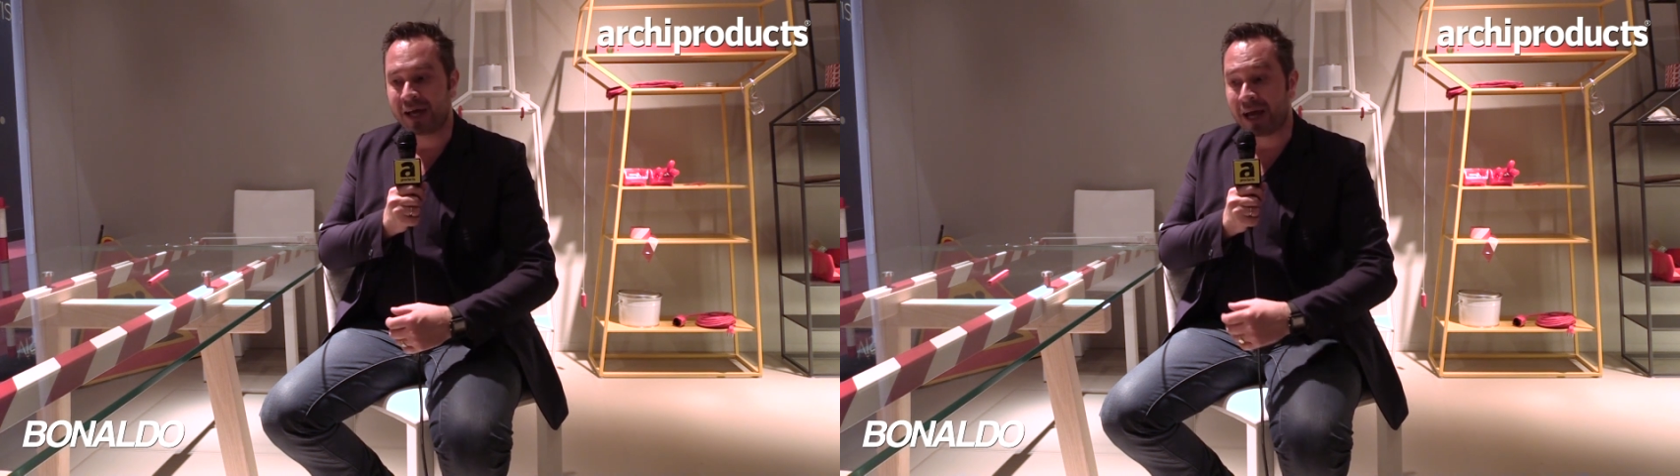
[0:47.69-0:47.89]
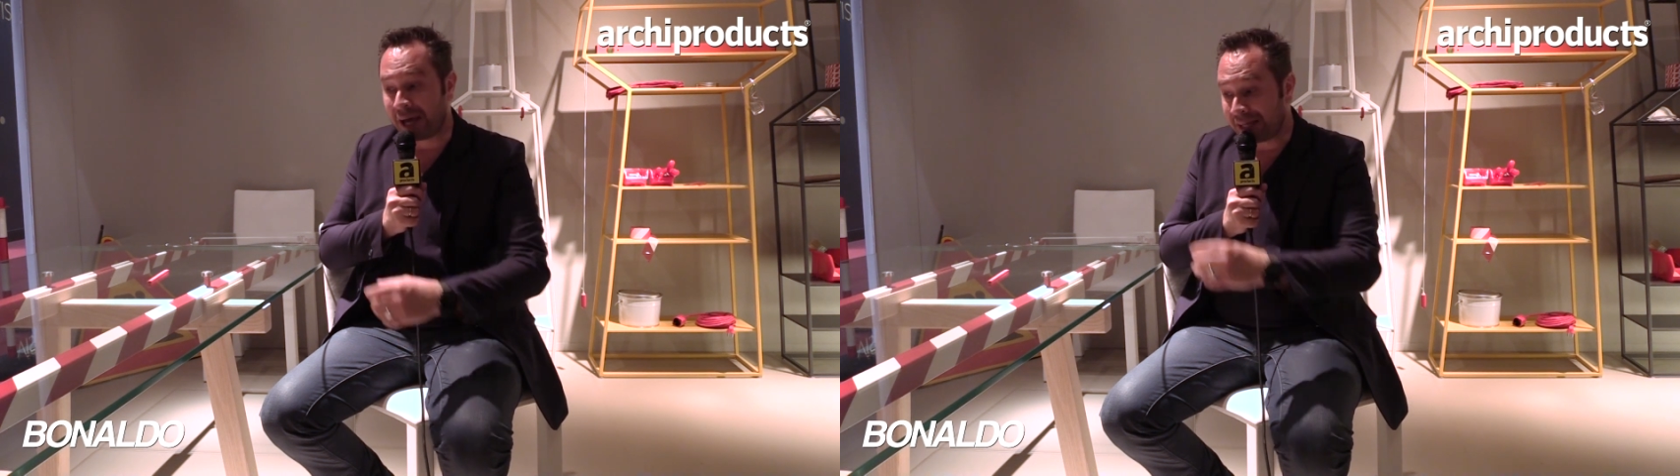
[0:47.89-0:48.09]

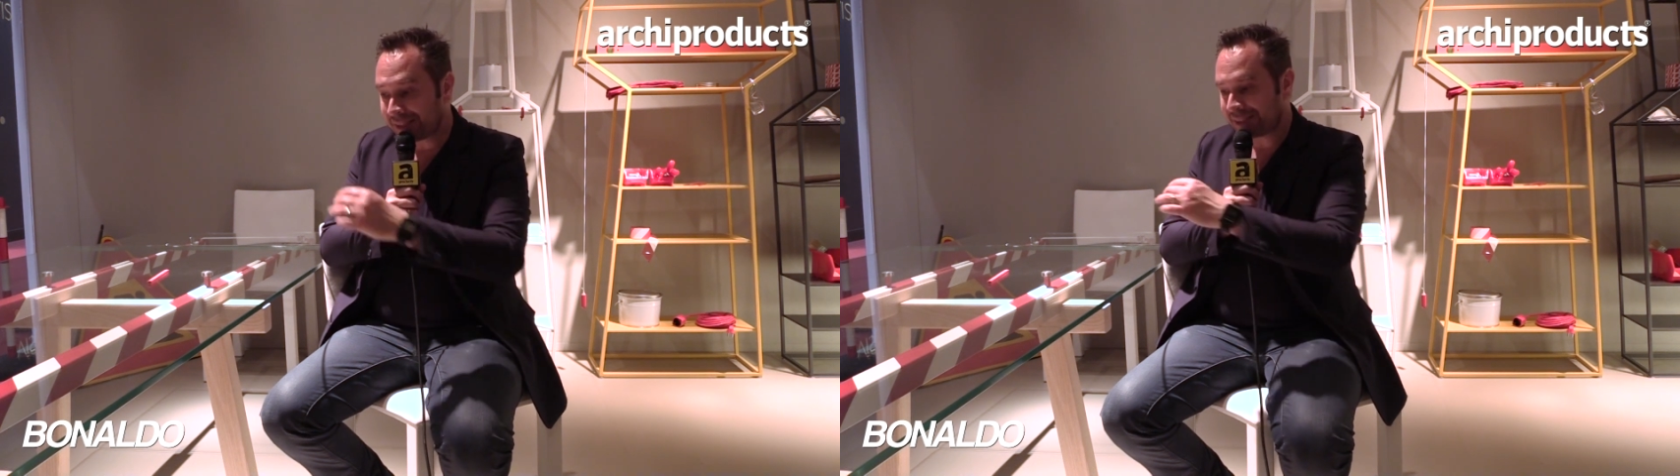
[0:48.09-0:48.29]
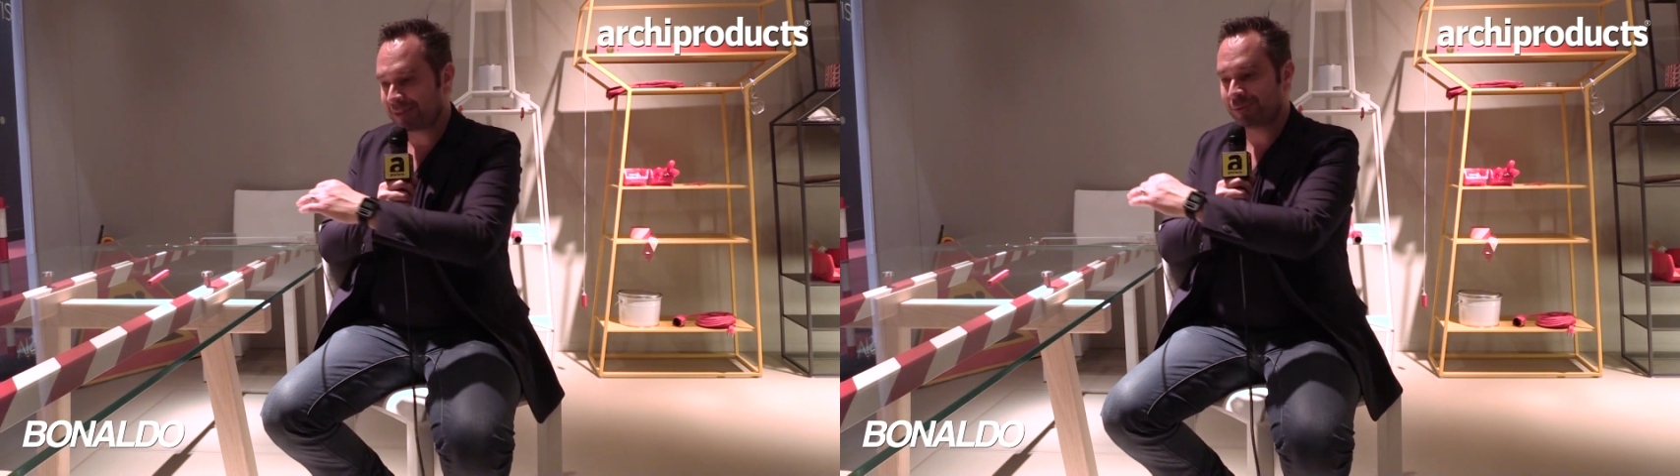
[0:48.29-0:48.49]
and
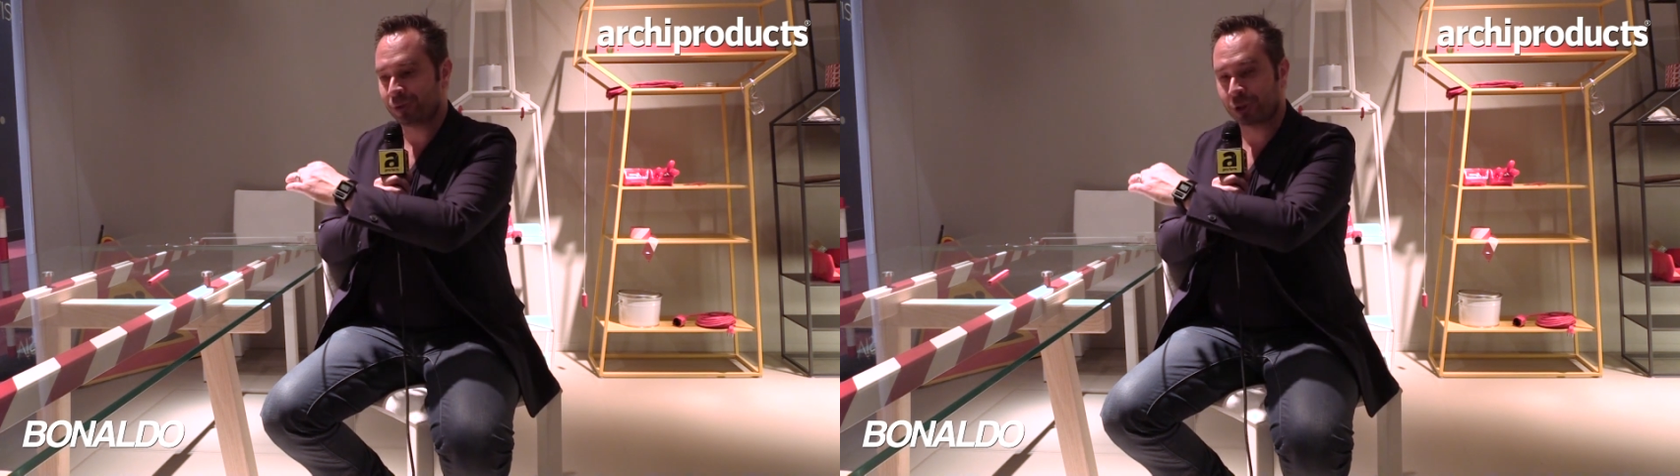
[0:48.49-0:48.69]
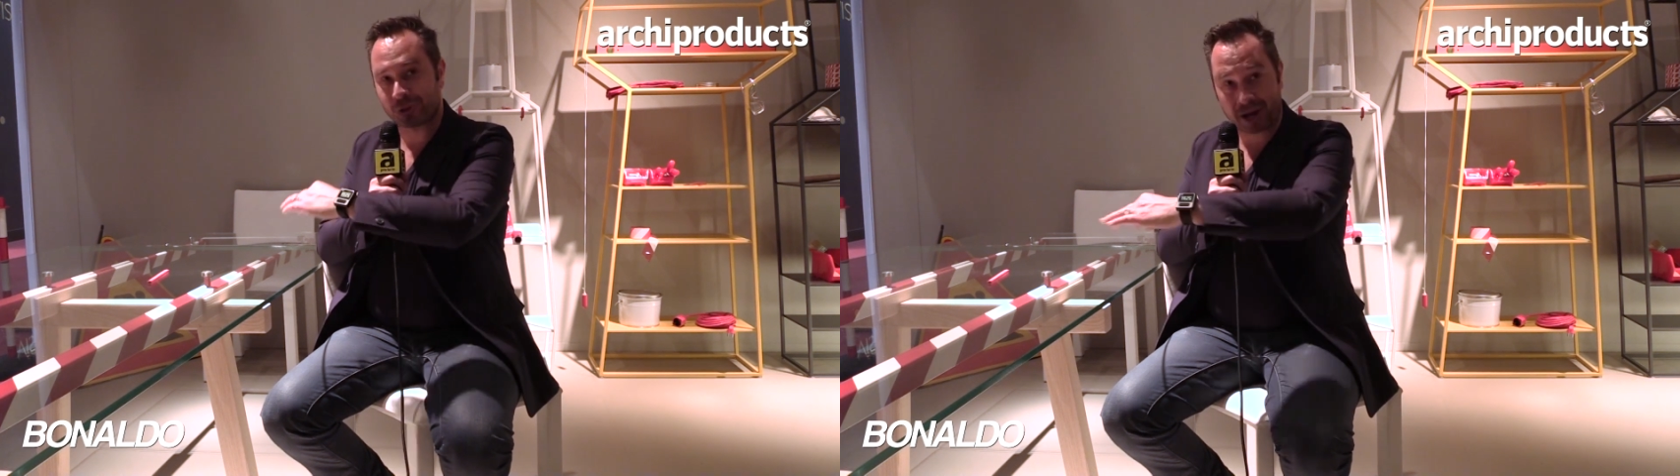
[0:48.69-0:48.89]

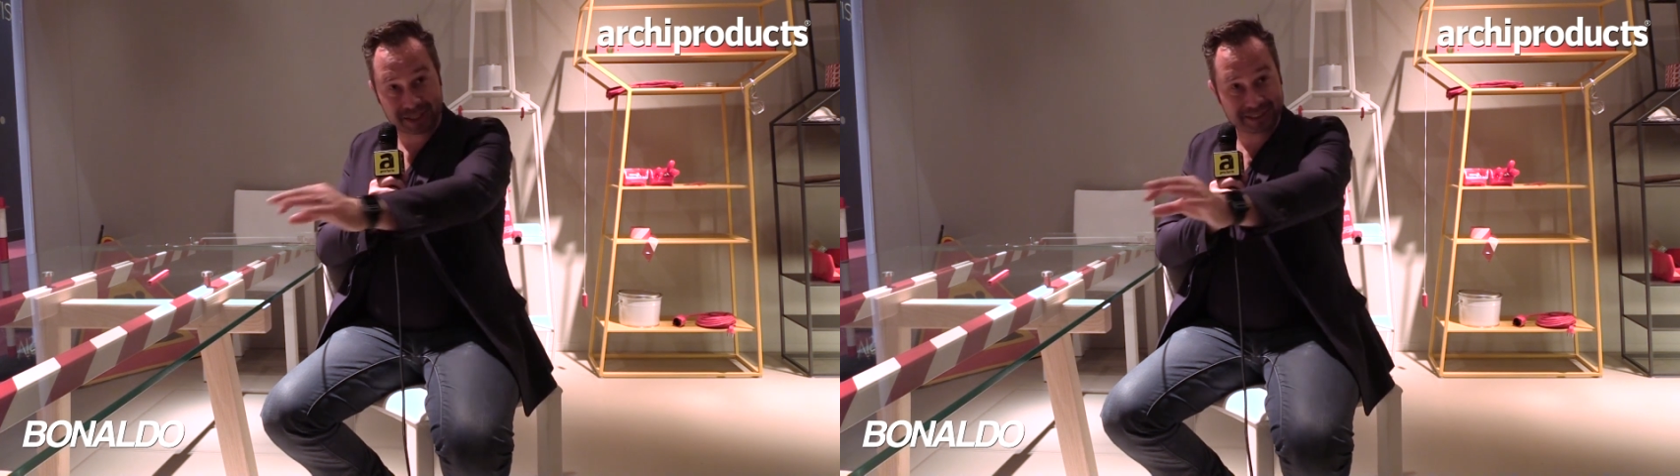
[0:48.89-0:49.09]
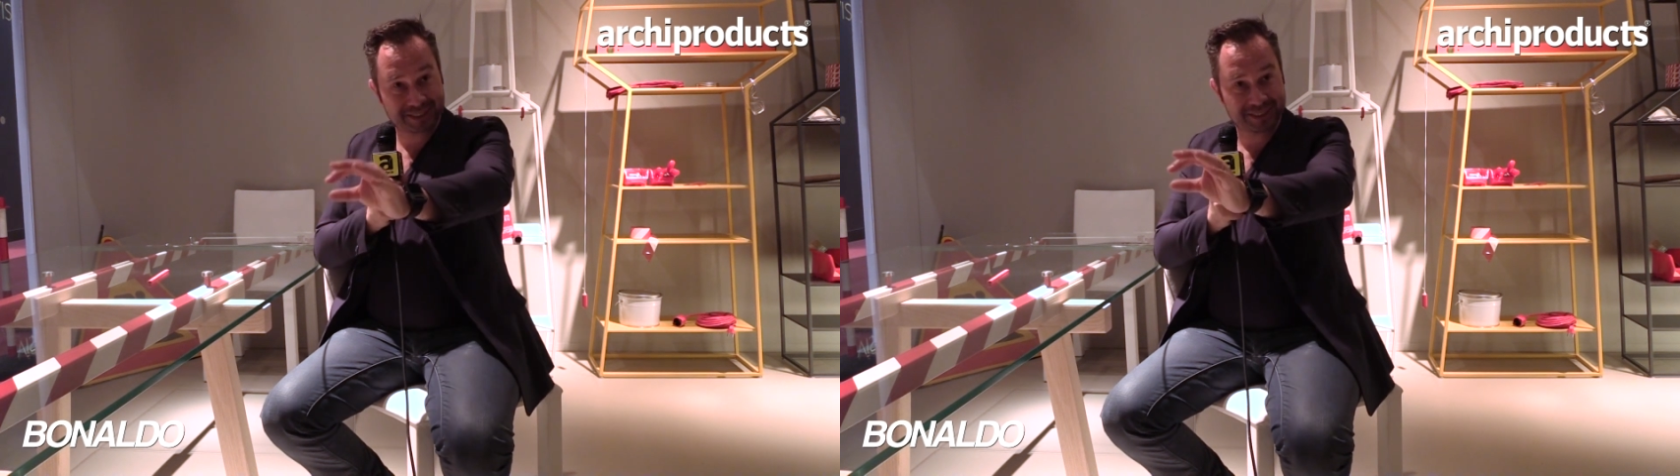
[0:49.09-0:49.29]
the
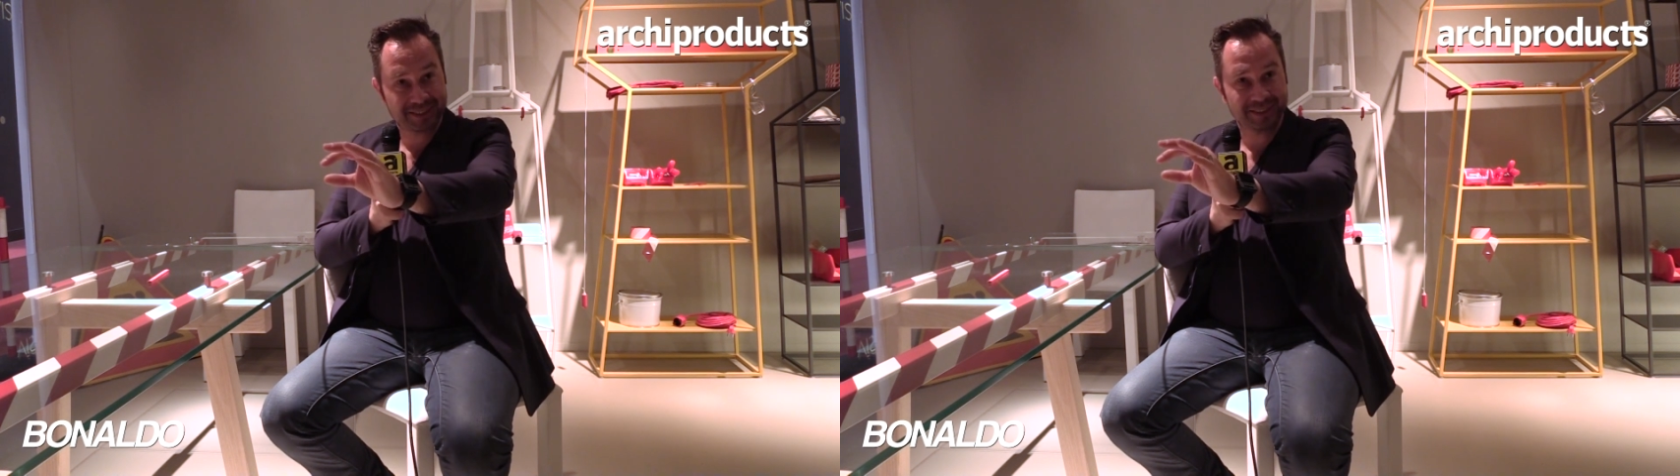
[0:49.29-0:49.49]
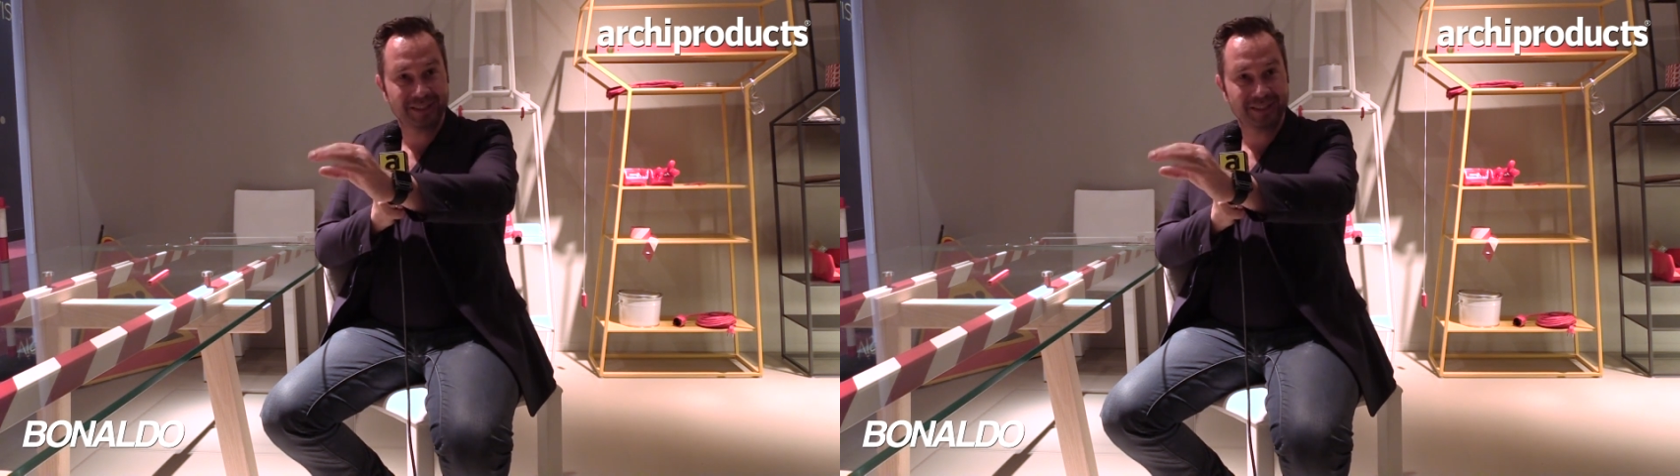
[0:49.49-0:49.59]
tracks.